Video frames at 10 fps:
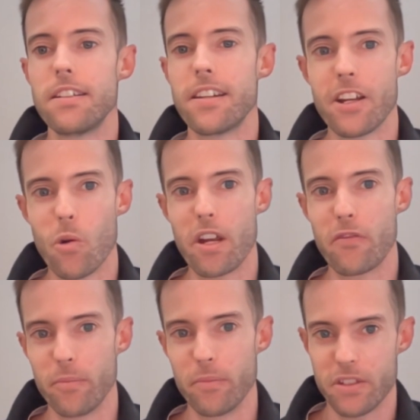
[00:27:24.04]

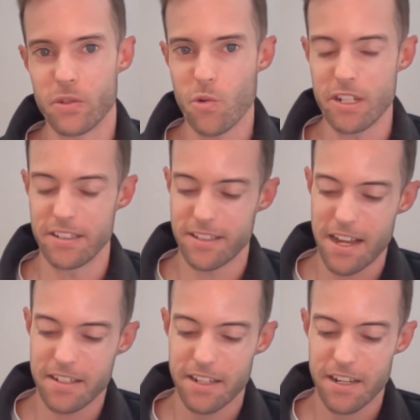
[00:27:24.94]
takeaway from the story is
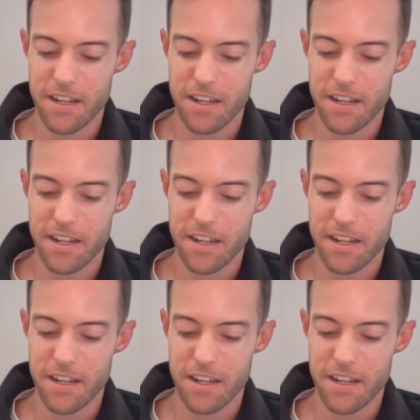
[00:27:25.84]
that